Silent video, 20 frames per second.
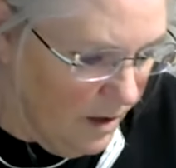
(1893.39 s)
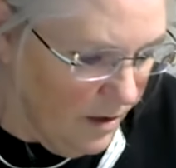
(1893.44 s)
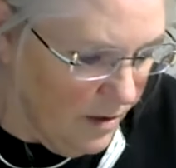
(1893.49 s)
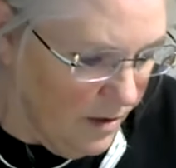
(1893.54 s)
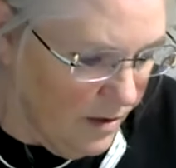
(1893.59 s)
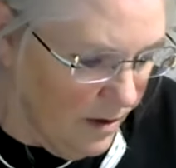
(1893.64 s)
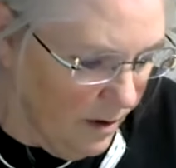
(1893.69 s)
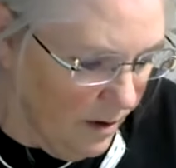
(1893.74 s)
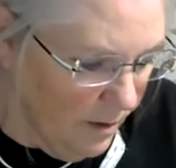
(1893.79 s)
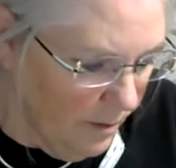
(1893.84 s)

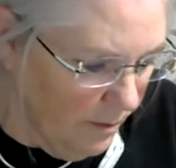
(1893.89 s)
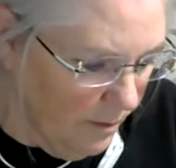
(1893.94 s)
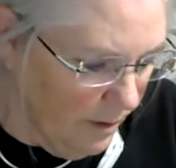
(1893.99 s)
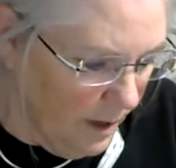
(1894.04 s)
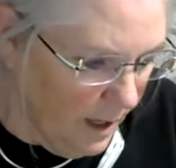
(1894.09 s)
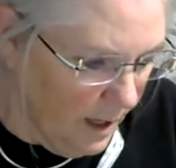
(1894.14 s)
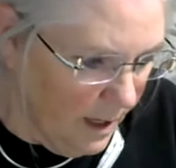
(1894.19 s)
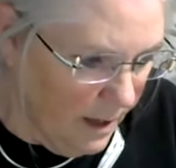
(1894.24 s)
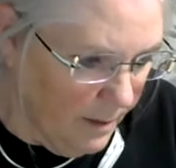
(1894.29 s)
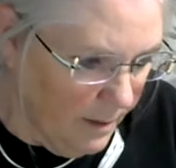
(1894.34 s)

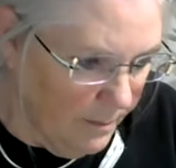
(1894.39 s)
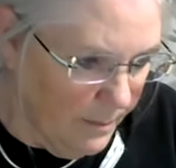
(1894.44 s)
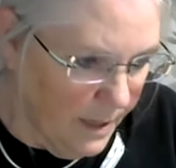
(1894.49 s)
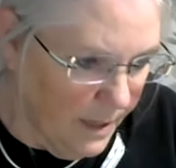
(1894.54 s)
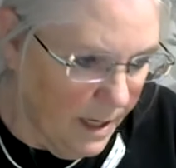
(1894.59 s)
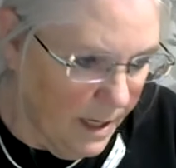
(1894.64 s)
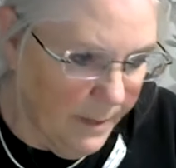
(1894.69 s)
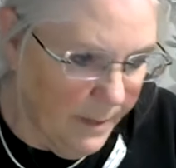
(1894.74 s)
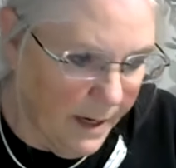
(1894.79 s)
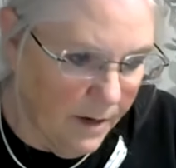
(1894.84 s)
So
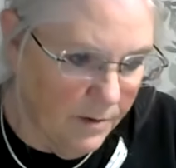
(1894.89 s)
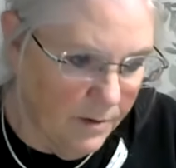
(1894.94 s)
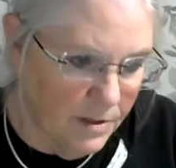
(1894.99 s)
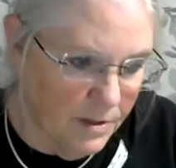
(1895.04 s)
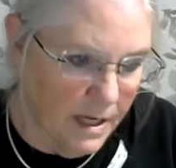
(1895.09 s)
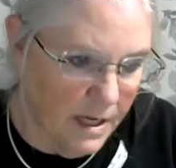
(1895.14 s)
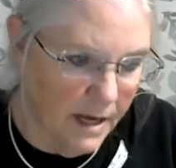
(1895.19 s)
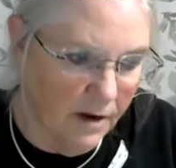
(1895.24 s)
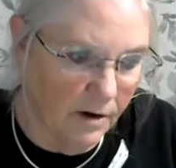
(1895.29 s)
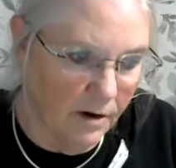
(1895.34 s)
anybody
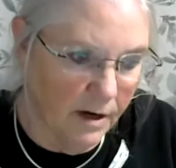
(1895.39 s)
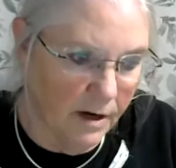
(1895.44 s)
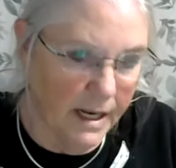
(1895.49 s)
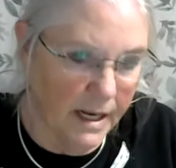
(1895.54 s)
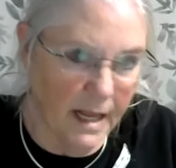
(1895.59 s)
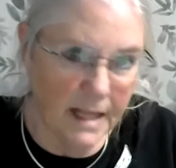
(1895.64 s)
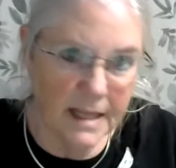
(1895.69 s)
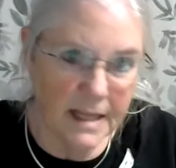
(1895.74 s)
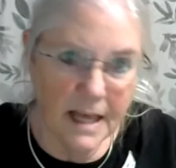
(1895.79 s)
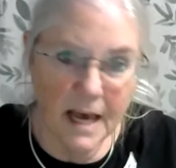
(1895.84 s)
who's dying
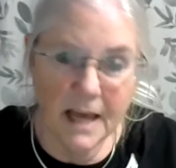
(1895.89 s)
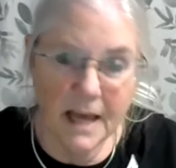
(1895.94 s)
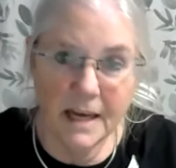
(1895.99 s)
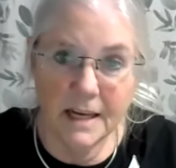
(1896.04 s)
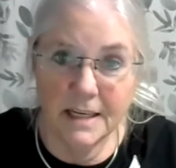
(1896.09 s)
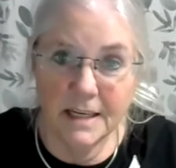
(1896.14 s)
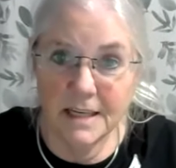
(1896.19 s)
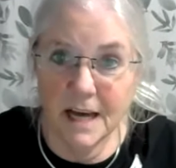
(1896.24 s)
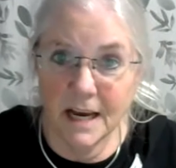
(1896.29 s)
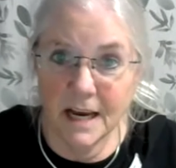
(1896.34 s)
early like that,
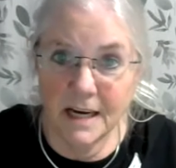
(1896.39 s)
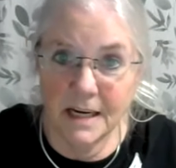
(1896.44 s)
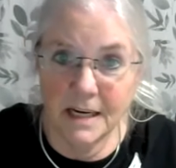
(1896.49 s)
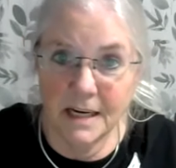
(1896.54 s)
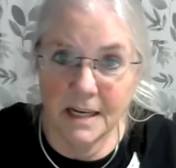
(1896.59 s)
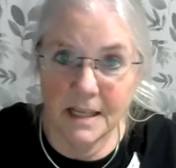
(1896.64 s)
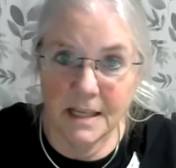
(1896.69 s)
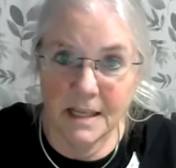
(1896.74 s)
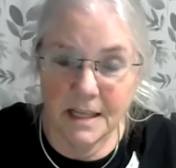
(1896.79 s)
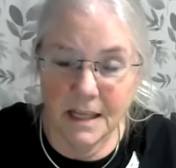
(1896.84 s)
and he died
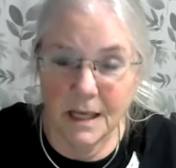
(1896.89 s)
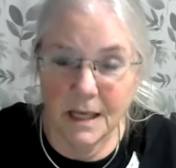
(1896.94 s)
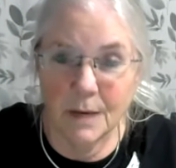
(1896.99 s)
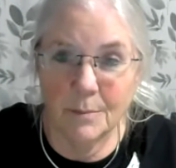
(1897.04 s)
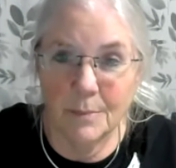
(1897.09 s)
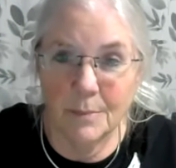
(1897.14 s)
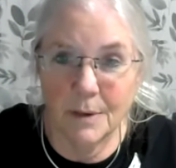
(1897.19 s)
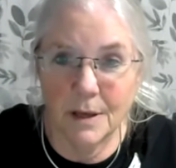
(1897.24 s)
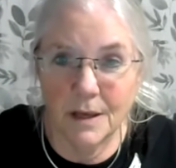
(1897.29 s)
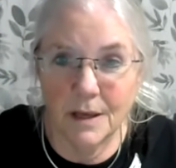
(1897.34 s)
in his
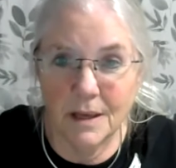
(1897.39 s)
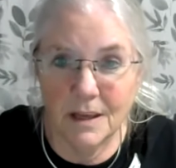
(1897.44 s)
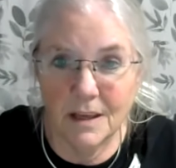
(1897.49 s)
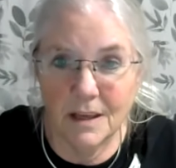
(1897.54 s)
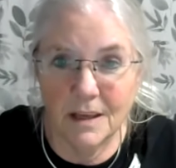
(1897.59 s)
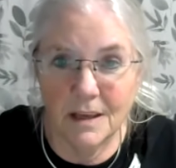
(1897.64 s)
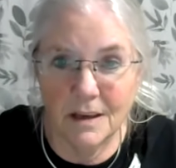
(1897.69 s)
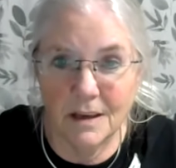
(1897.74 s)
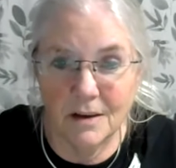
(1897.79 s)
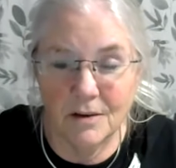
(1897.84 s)
sleep,
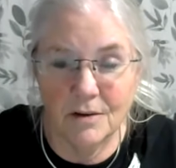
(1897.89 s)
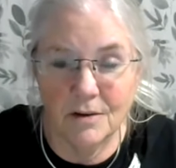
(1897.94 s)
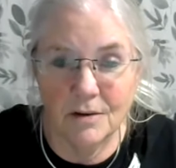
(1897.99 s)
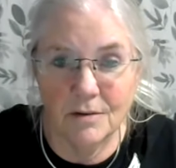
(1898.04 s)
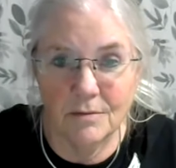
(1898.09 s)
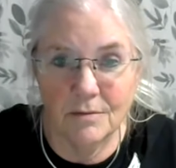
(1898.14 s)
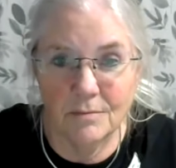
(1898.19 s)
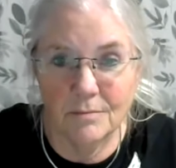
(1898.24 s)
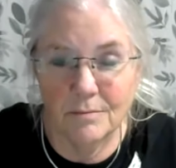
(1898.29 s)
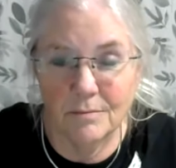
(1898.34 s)
you
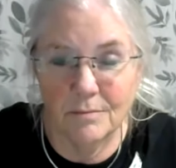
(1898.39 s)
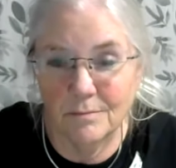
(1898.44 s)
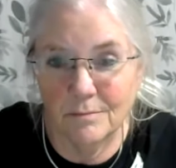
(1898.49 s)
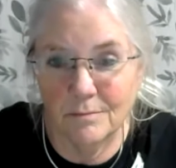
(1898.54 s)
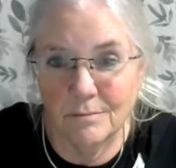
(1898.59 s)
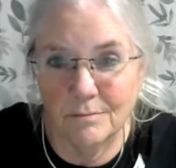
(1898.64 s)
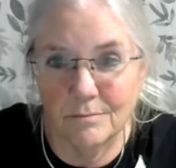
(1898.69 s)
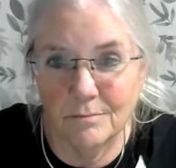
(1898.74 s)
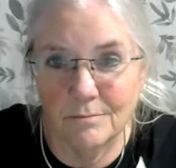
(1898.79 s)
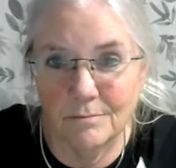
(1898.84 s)

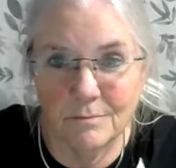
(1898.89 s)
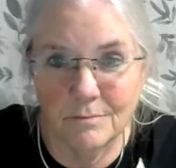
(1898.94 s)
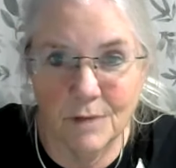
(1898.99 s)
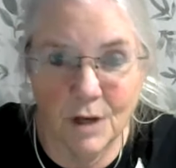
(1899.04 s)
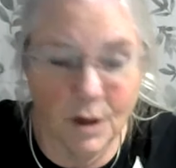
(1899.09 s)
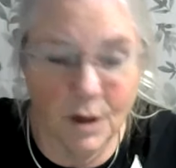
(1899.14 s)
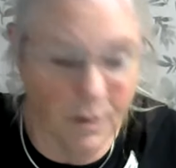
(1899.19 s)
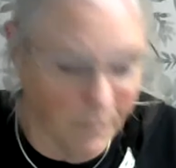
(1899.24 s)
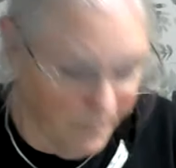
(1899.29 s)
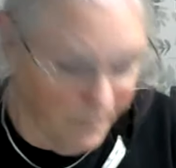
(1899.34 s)

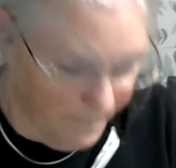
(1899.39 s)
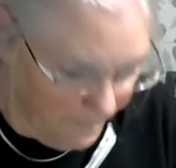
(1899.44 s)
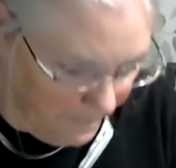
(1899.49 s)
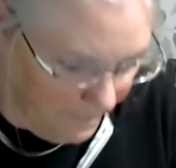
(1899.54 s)
know.